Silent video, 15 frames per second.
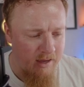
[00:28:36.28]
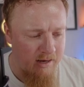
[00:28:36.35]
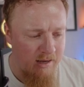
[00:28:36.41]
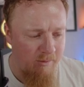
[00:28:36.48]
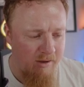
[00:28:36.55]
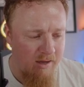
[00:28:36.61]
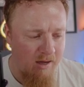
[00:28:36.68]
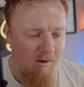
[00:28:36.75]
And
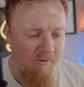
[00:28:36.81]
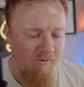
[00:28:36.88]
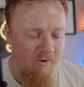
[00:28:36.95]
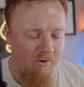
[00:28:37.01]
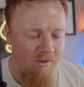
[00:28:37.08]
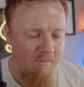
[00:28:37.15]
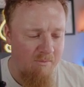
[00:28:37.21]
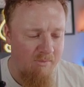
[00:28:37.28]
there we go.
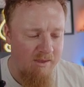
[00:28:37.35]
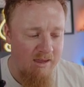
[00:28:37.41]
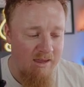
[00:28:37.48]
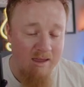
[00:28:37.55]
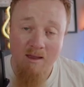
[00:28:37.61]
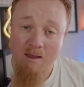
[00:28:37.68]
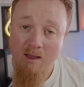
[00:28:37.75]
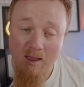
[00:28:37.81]
I've got
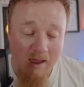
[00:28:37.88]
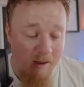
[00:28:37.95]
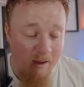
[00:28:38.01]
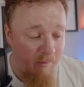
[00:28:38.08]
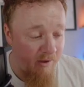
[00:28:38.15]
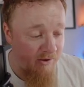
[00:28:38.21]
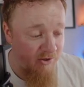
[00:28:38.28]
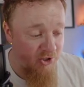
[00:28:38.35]
the
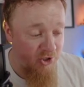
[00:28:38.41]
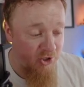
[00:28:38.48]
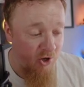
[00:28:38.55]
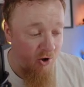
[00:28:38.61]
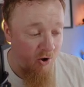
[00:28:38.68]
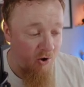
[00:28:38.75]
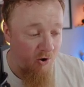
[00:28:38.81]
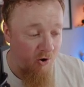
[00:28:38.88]
image
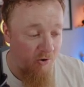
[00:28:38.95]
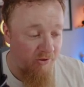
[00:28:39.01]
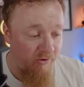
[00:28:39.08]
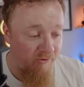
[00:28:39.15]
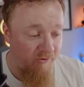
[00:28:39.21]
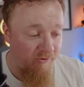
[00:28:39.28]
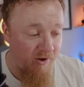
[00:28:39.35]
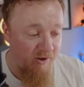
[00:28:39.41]
on
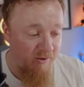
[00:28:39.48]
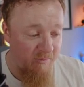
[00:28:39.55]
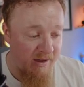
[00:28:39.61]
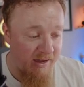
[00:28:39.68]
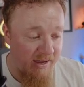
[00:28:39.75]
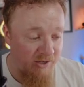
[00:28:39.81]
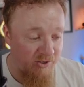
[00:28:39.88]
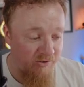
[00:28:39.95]
the first
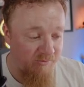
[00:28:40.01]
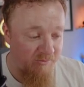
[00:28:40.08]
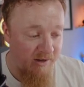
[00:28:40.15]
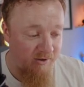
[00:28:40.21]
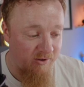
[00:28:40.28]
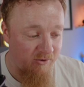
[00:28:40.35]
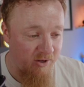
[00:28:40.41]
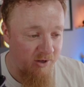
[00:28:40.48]
page of
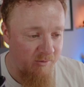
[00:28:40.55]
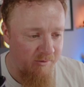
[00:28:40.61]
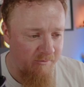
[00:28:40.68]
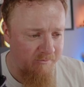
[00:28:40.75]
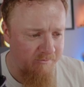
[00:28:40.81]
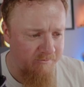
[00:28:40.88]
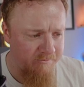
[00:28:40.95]
my document.